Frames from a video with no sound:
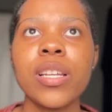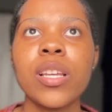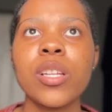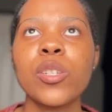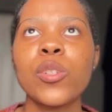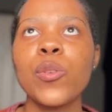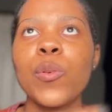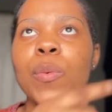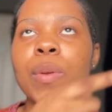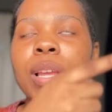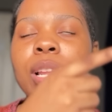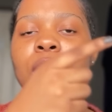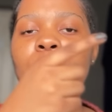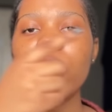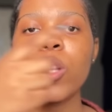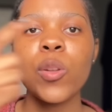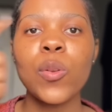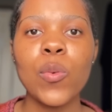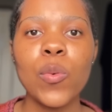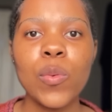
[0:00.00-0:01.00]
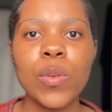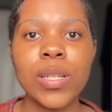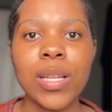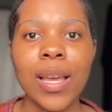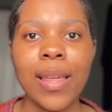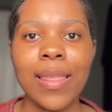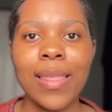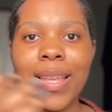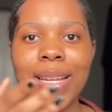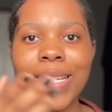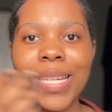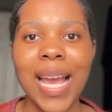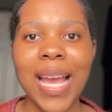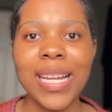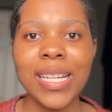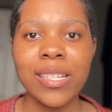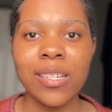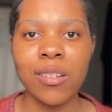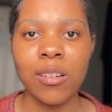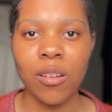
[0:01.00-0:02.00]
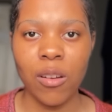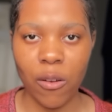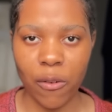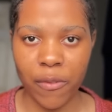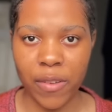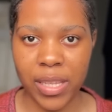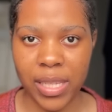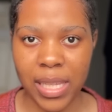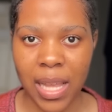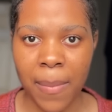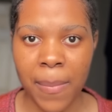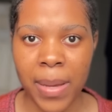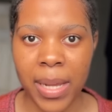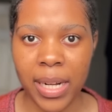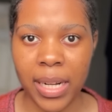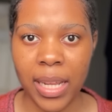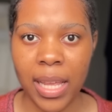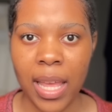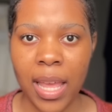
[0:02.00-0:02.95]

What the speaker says: to include the title of a summary.